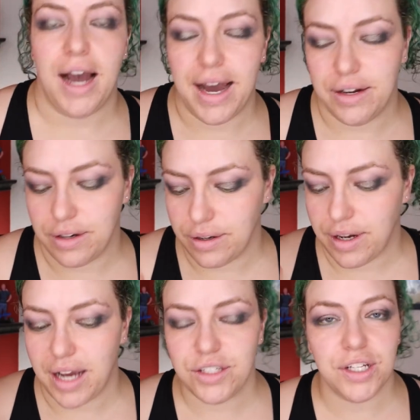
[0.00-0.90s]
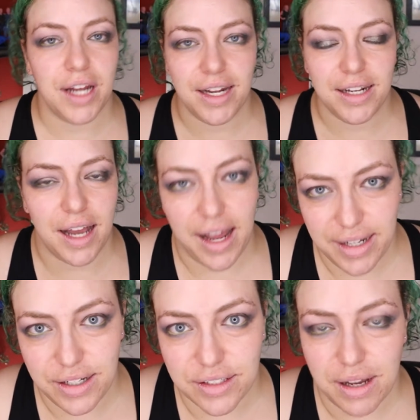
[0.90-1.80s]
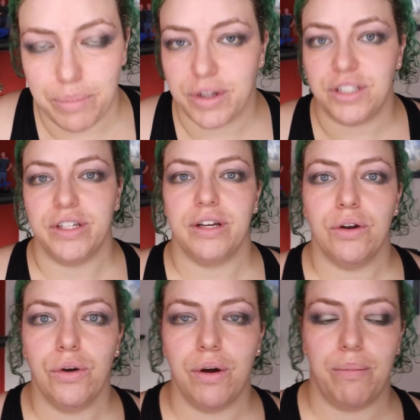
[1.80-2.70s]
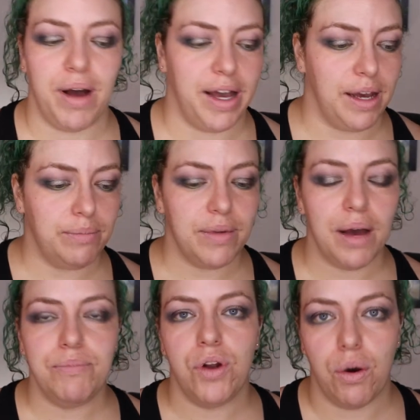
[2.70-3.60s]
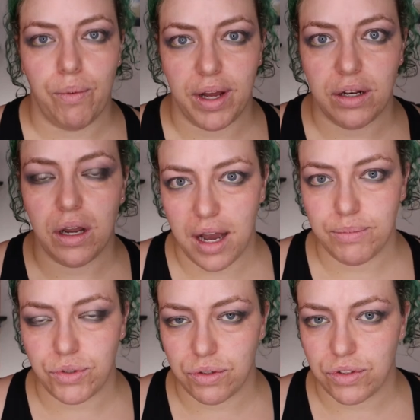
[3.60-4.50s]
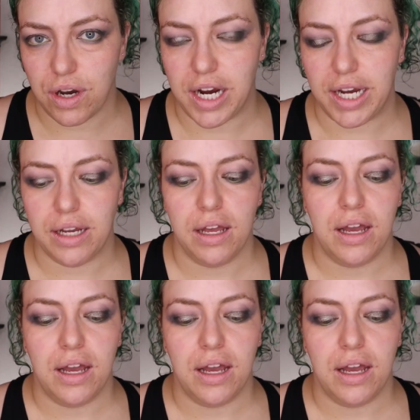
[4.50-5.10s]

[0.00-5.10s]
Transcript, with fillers: I don't know. I should I, I need to stop preaching. Who am I? I'm I'm no one. I'm so sorry.